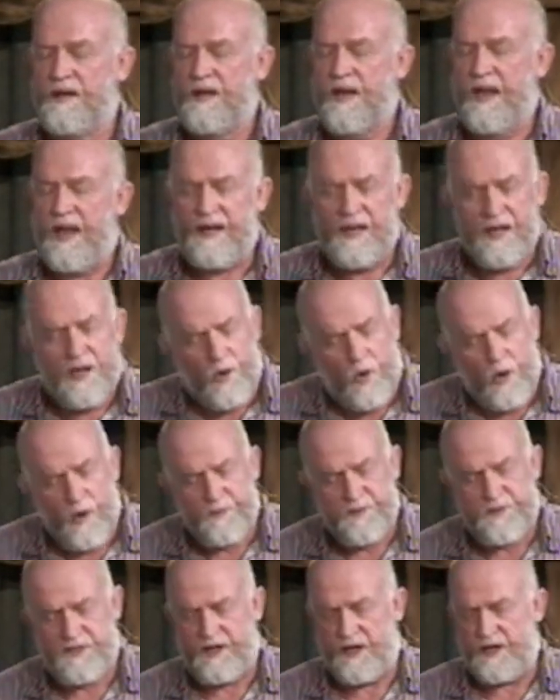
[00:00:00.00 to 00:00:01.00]
and
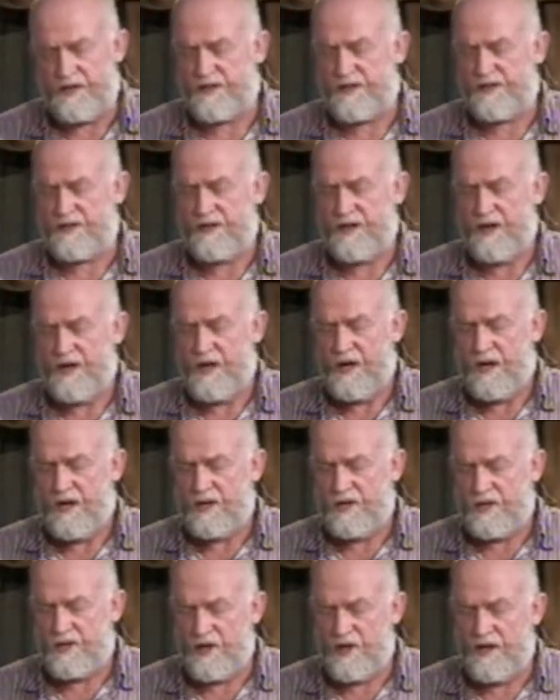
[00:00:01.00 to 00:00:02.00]
equips us
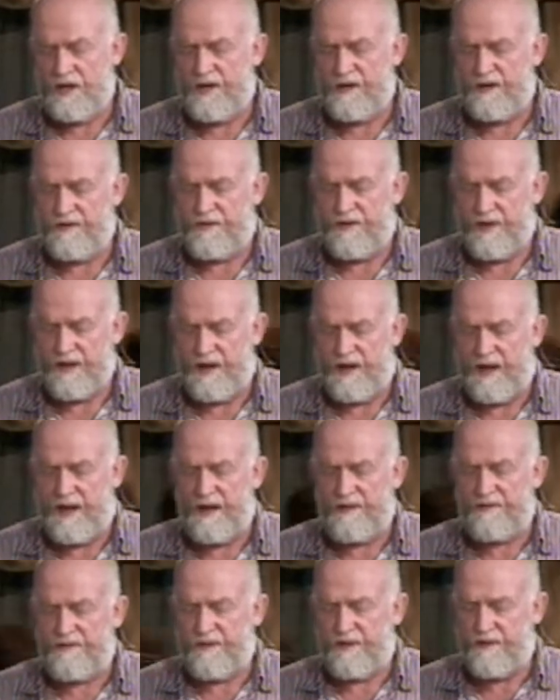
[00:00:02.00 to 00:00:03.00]
to live a
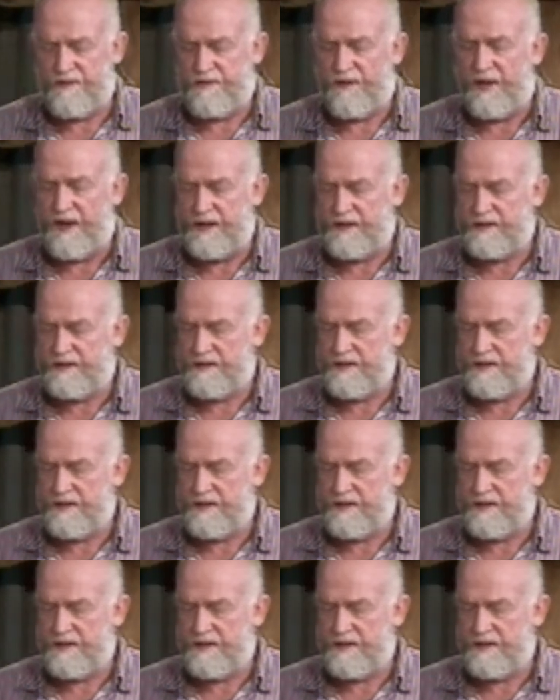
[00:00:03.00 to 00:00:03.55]
life of faith.